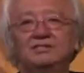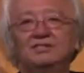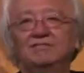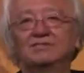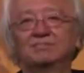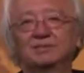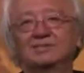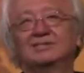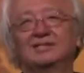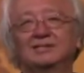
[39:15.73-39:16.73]
You're never supposed
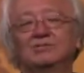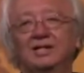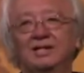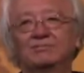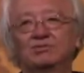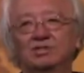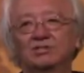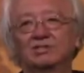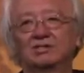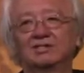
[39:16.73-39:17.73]
to say to an
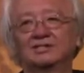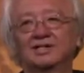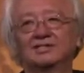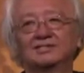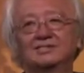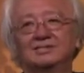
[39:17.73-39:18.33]
abstract artist, "I see."